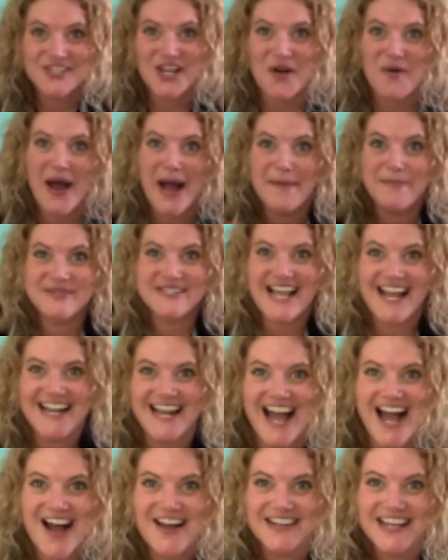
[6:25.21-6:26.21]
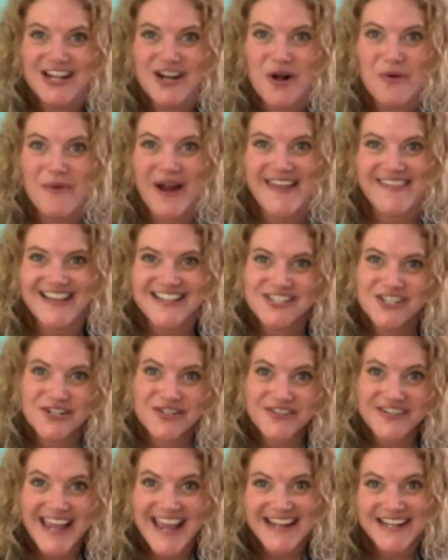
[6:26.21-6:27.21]
Go upside down in a way that's
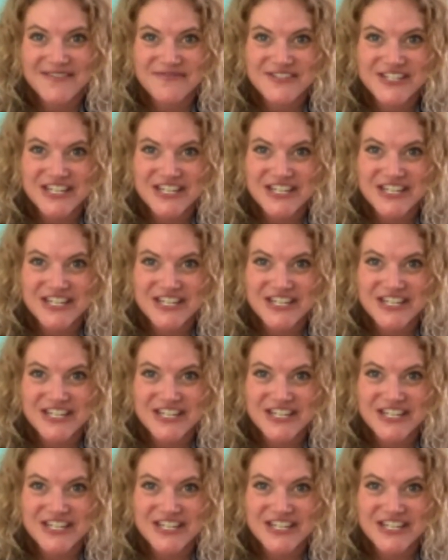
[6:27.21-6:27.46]
creative